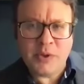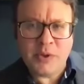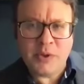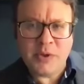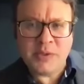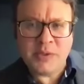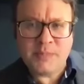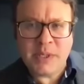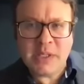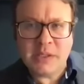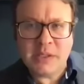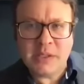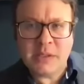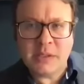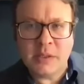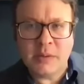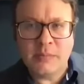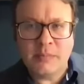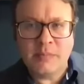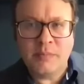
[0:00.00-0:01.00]
There's been
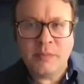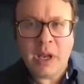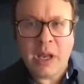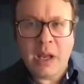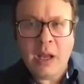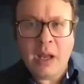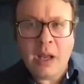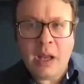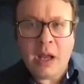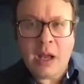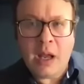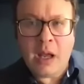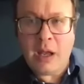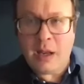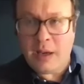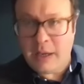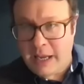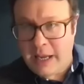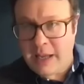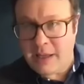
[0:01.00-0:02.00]
some,
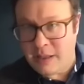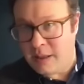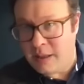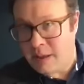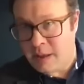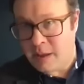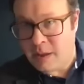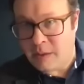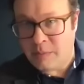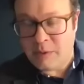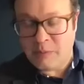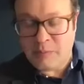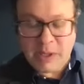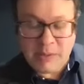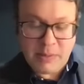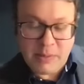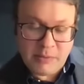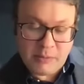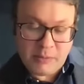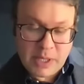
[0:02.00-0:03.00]
and again, a couple of
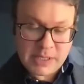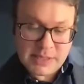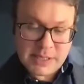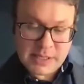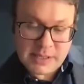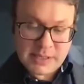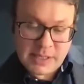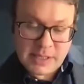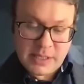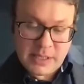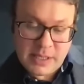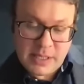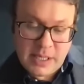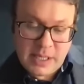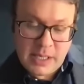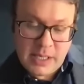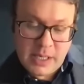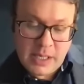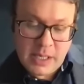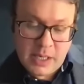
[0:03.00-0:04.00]
people have raised this in
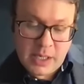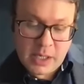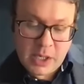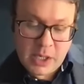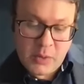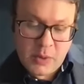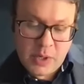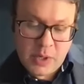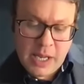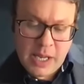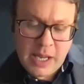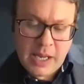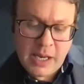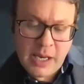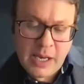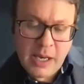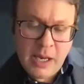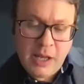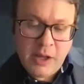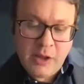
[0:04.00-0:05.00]
the
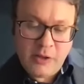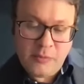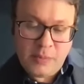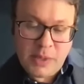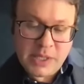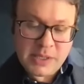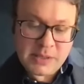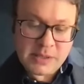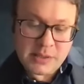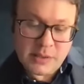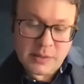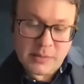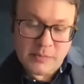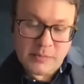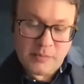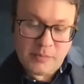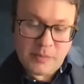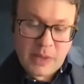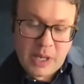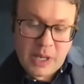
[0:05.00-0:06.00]
Q&A, there've been
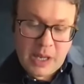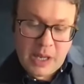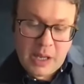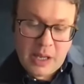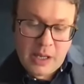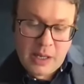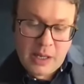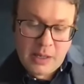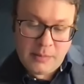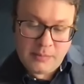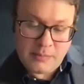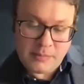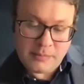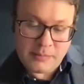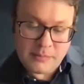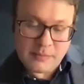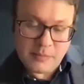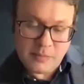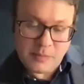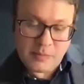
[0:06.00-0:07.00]
some
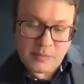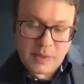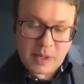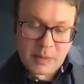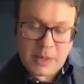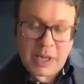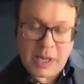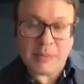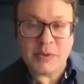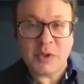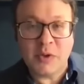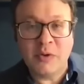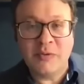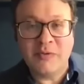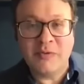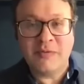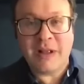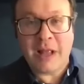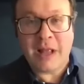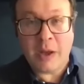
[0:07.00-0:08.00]
perhaps
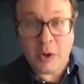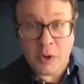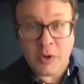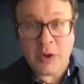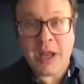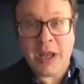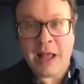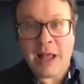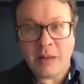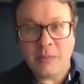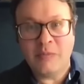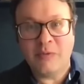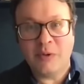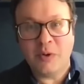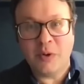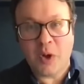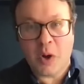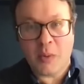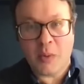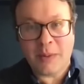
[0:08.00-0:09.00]

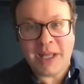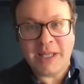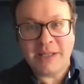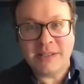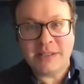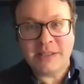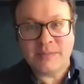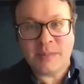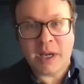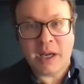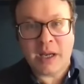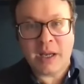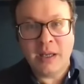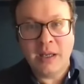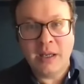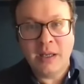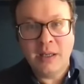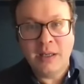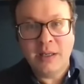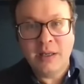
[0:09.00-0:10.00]
unhelpful comments
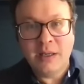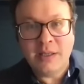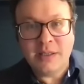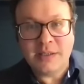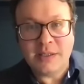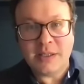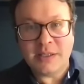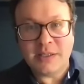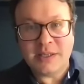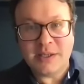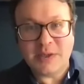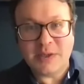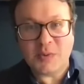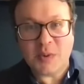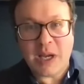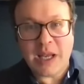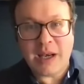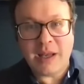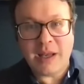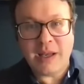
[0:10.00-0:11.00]
by certain
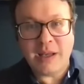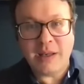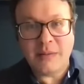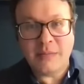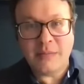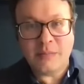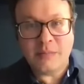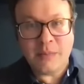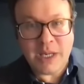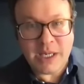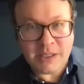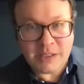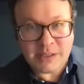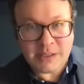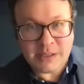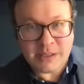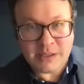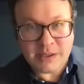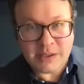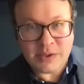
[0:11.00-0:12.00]
Israeli
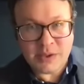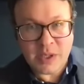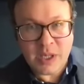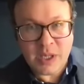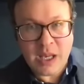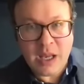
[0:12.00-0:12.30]
ministers.